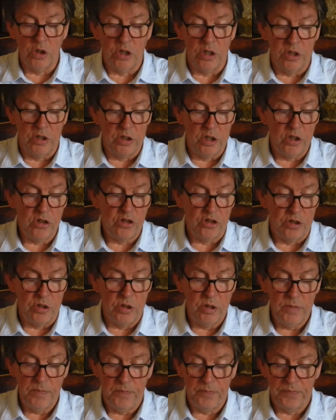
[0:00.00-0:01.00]

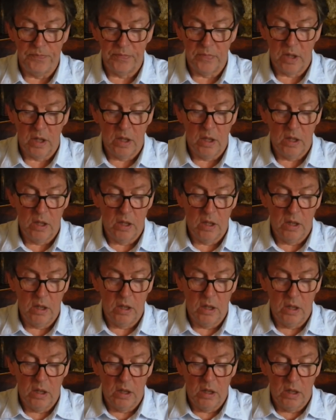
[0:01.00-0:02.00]
condition."
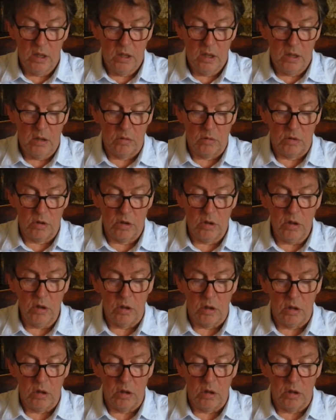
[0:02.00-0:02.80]
"Oh, good